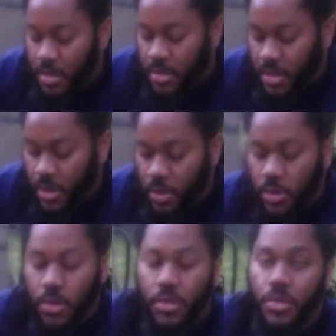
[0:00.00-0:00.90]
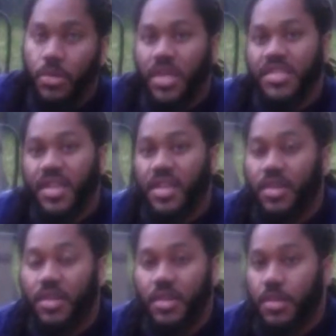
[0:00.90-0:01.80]
So instead
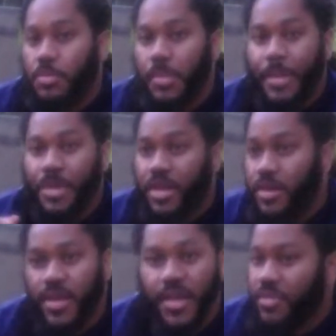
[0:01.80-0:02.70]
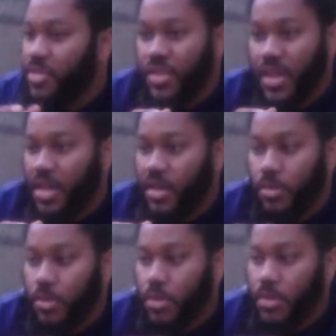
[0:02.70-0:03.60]
of maybe cooking everything
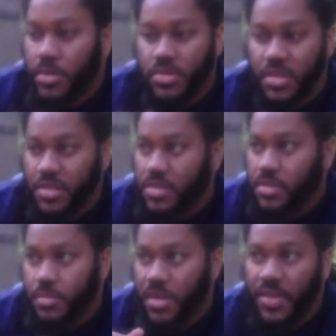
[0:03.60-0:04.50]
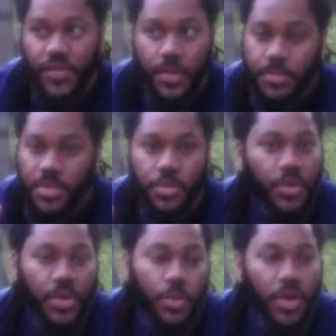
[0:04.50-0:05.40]
or just giving them to
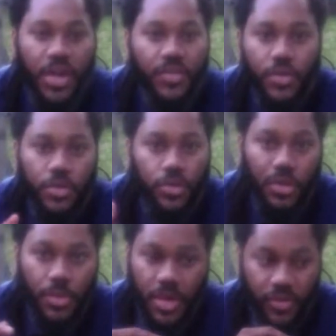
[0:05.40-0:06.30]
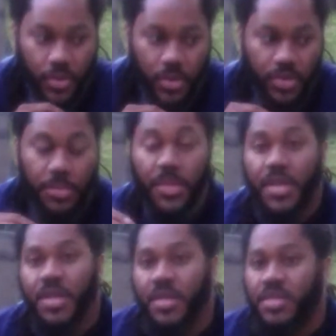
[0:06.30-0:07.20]
whatever or doing whatever with them,
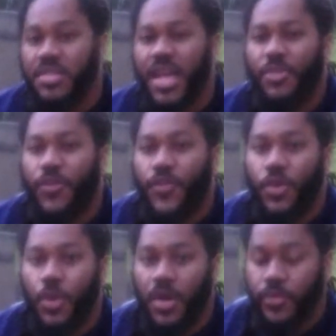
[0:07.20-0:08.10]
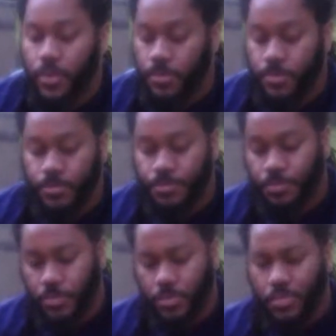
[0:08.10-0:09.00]
save a few of them.
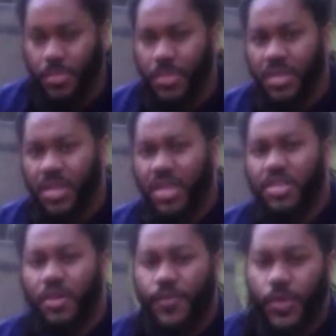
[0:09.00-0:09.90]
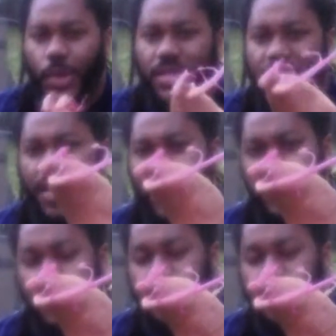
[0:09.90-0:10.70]
These are a few I saved.